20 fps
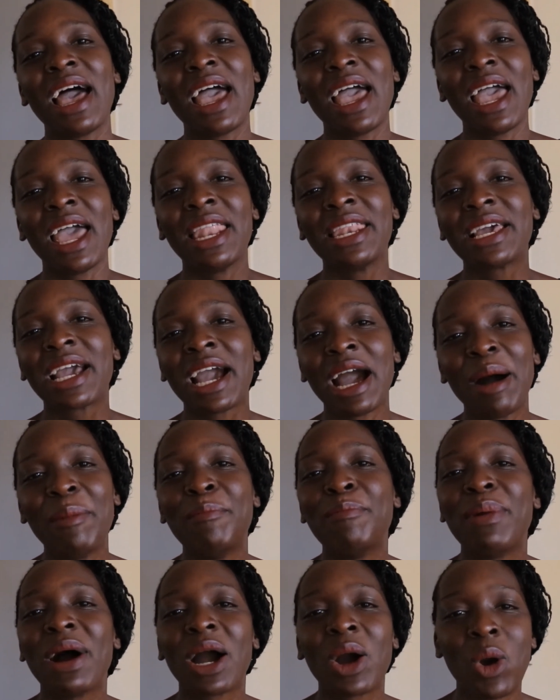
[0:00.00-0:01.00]
and come
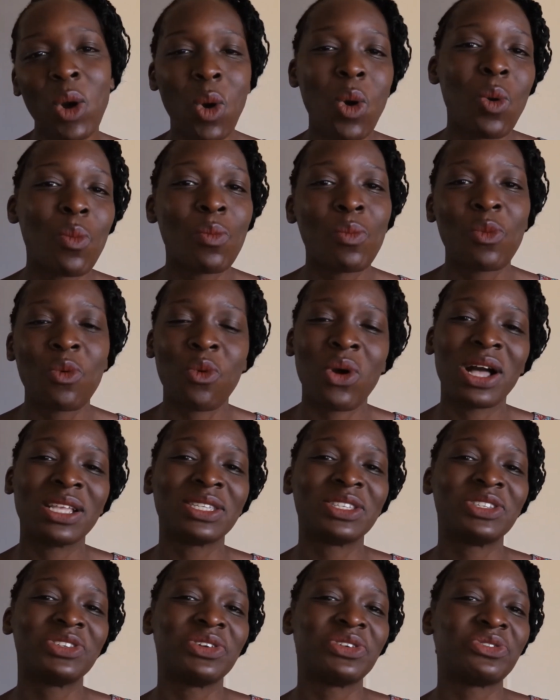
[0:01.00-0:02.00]
back home
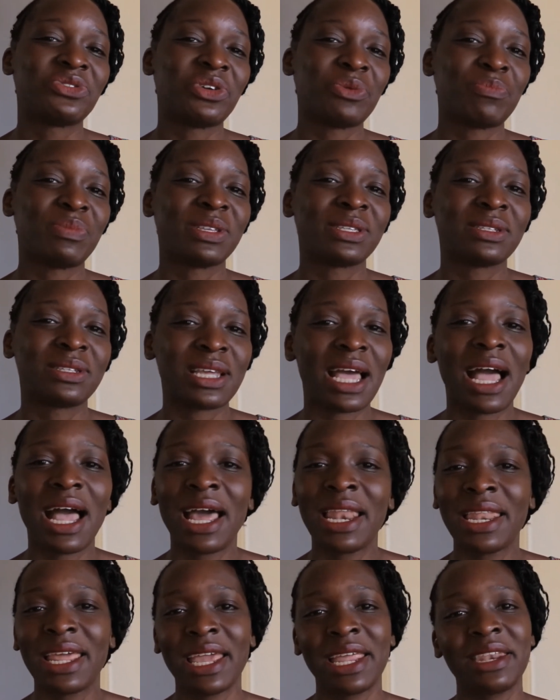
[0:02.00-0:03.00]
once your trip is
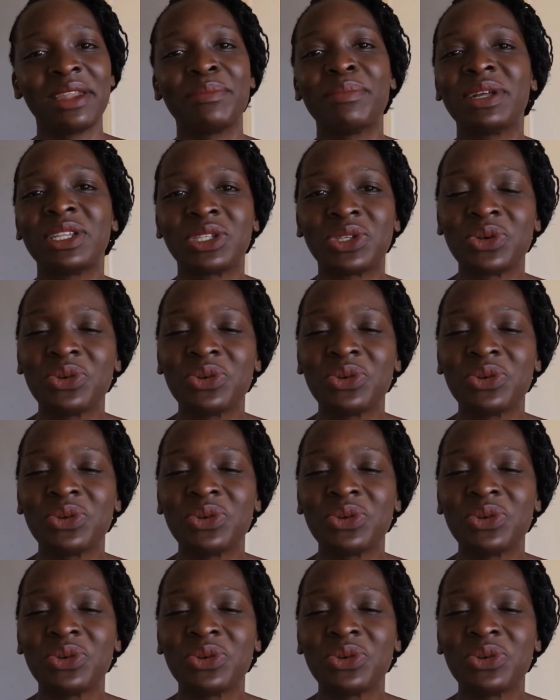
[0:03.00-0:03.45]
done, and number 2,